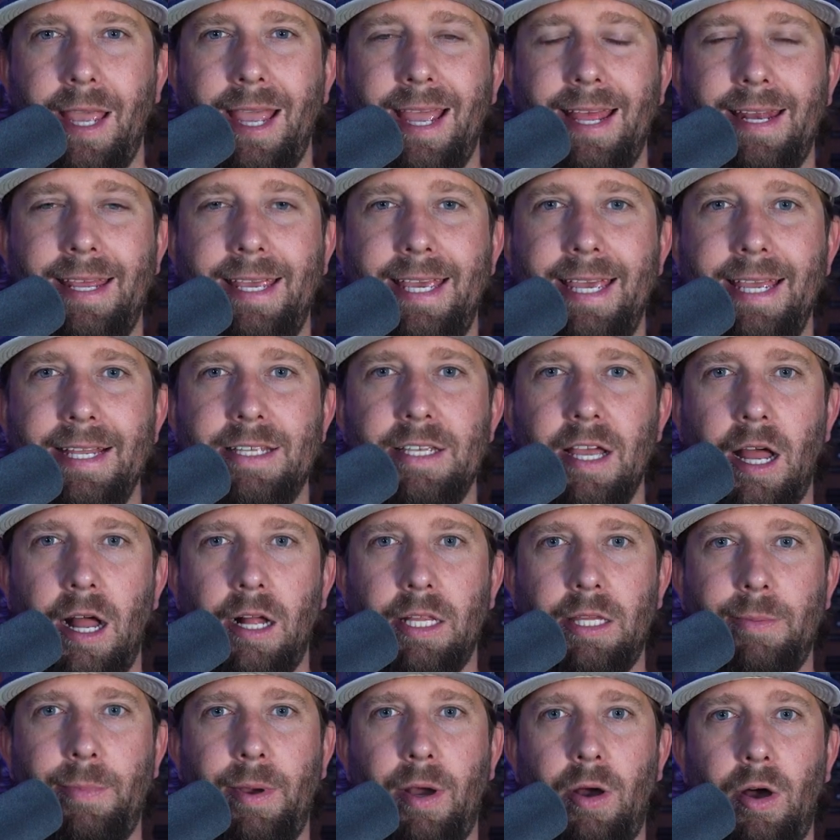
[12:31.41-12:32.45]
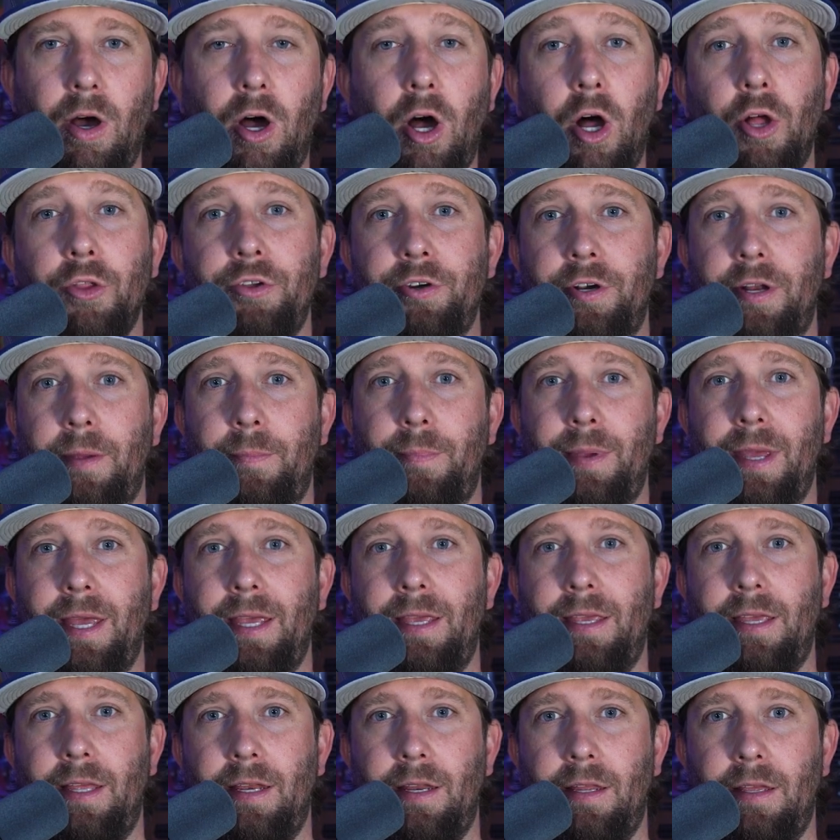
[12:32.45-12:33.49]
And he talked about alternate
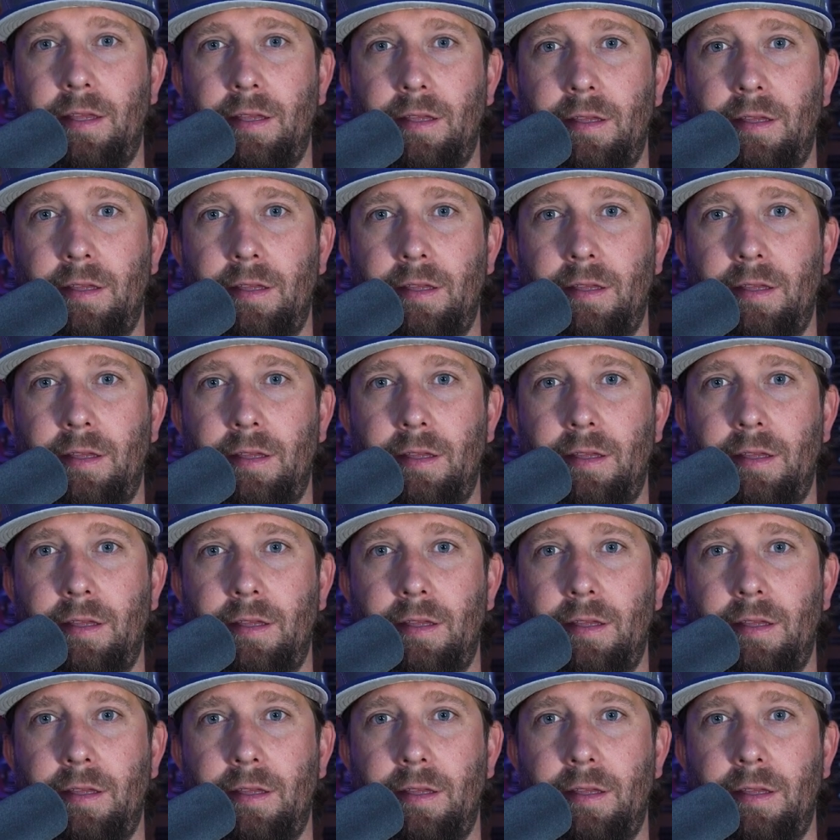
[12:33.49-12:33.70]
picking.